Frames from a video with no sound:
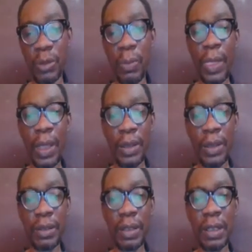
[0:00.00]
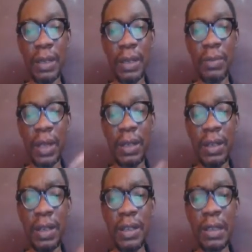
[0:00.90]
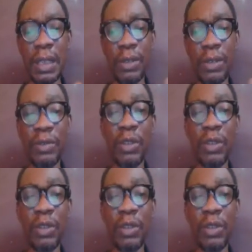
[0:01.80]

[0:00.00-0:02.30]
is actually an easy thing to follow.